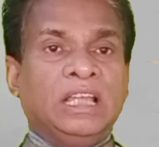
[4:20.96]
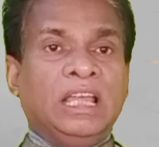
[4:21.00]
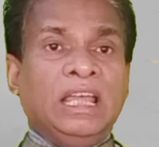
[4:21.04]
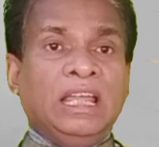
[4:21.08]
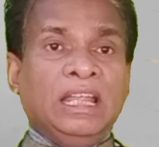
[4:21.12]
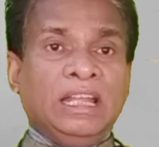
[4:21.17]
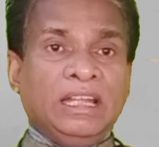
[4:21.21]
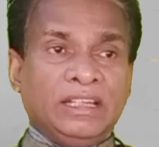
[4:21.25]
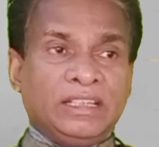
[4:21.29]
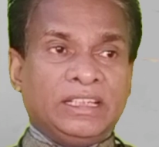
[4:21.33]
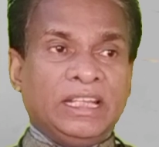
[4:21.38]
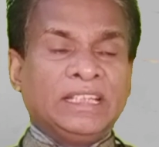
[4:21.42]

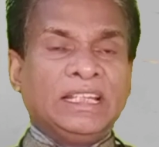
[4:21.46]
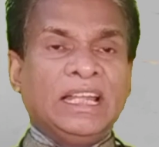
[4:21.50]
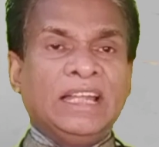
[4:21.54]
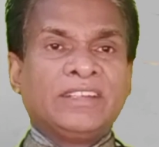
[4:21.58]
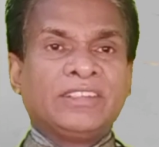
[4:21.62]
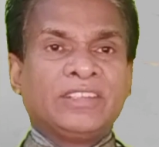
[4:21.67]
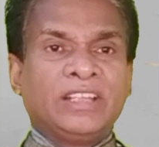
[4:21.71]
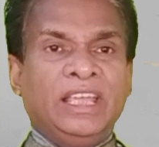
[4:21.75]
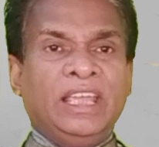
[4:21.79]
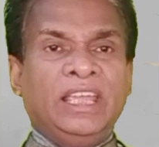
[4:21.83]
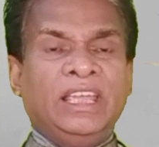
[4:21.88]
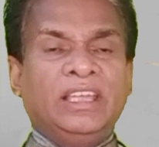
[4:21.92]
Doesn't
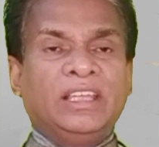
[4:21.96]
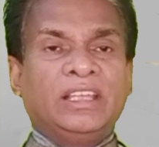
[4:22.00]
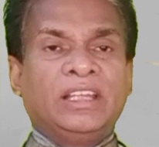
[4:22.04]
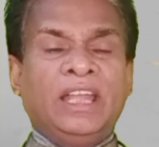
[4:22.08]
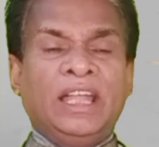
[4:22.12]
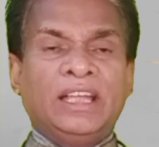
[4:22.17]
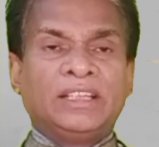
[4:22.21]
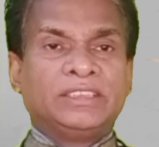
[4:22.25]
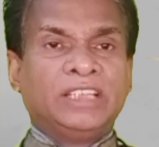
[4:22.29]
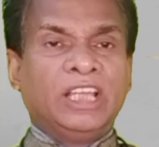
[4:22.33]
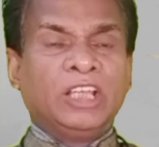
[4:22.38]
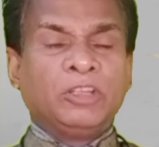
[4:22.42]
she read
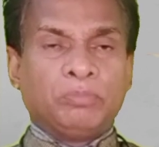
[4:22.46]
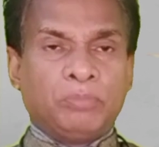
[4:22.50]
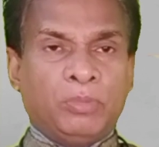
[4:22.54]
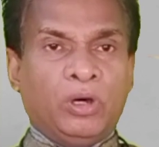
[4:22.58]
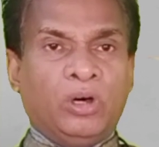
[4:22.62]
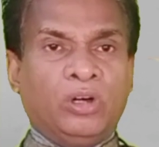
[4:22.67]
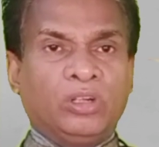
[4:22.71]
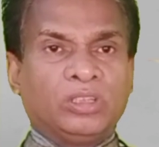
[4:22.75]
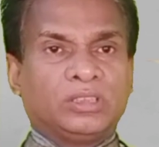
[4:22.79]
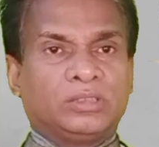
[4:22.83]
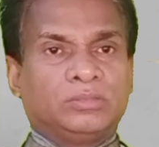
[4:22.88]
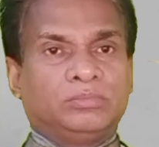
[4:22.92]
this
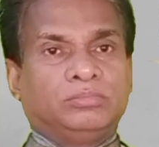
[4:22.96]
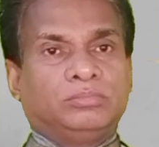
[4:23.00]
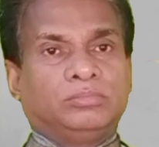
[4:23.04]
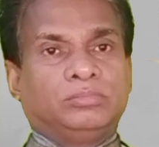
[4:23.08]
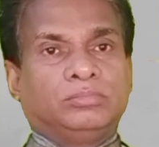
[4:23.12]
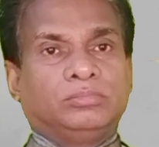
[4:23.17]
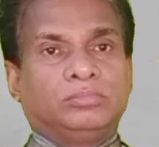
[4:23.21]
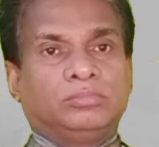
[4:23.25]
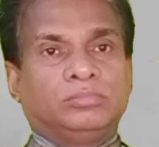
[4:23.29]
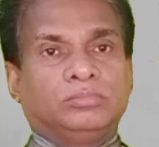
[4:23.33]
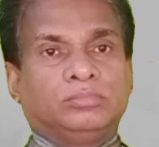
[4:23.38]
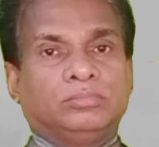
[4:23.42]
book?
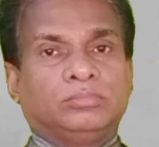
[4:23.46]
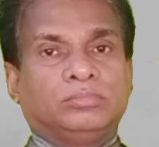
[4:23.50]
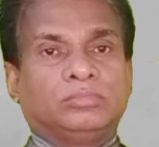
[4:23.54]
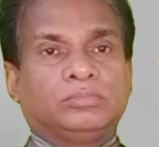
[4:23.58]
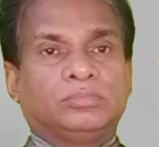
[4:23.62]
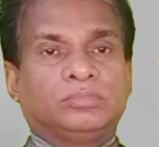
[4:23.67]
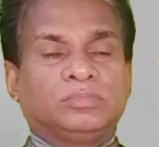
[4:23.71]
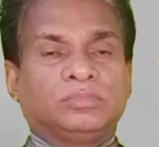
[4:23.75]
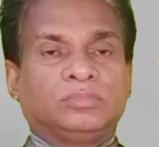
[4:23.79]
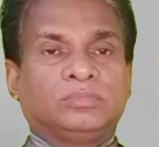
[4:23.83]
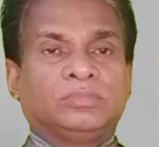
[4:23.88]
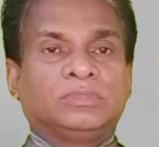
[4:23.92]

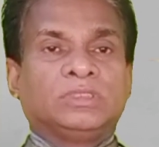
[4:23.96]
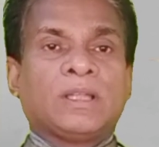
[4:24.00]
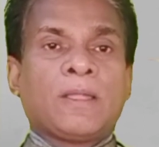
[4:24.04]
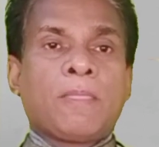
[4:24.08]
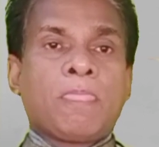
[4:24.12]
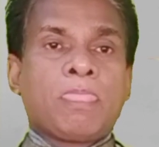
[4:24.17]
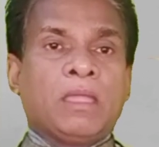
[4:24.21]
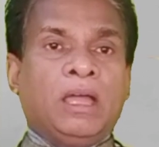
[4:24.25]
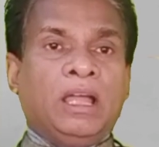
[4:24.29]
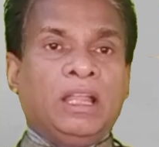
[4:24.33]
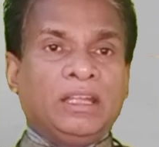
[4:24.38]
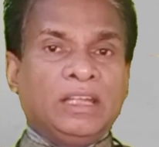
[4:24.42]

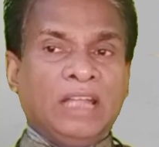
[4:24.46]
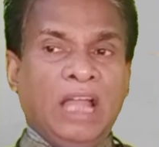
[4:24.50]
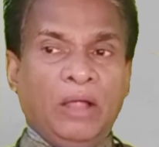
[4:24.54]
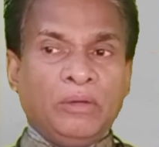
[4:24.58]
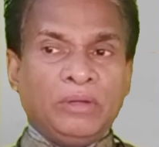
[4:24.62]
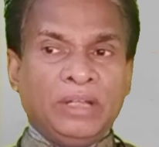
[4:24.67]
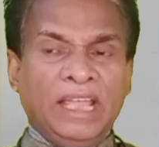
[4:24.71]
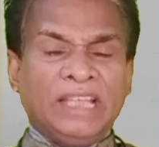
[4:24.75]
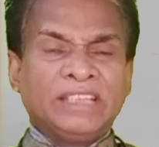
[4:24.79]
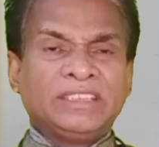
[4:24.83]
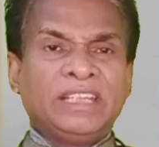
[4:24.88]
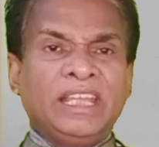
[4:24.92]
Now
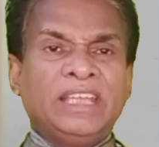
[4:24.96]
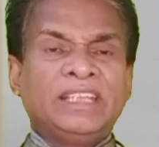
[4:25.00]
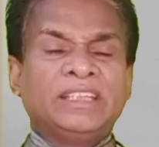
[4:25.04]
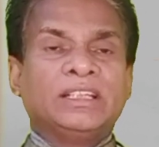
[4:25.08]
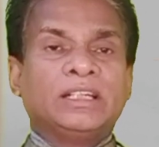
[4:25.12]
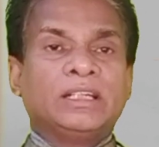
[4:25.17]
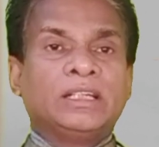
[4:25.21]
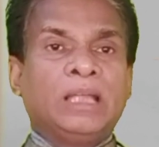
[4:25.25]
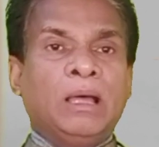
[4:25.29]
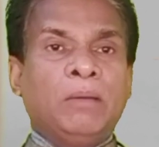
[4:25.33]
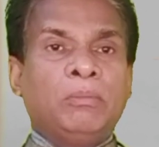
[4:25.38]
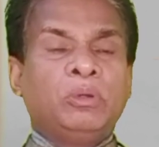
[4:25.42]
next is
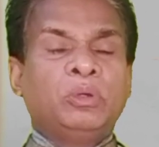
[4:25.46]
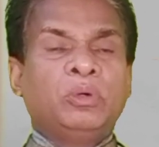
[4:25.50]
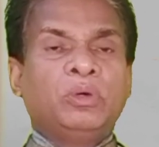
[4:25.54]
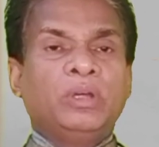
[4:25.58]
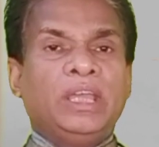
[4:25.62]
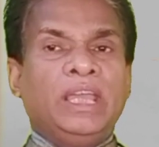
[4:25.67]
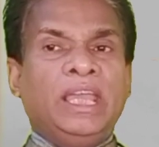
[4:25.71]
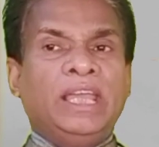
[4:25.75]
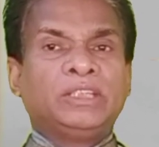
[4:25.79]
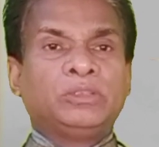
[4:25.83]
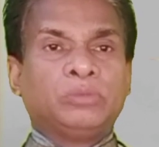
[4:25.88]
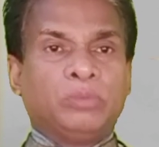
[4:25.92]

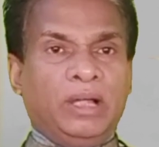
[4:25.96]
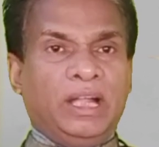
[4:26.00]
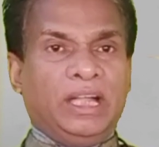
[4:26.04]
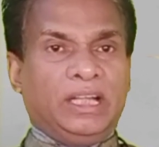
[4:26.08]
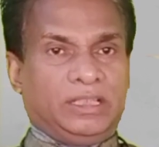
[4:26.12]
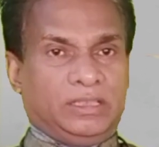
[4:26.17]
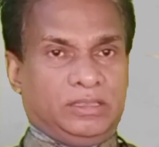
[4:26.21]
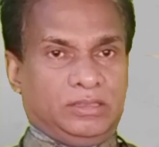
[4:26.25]
WH word.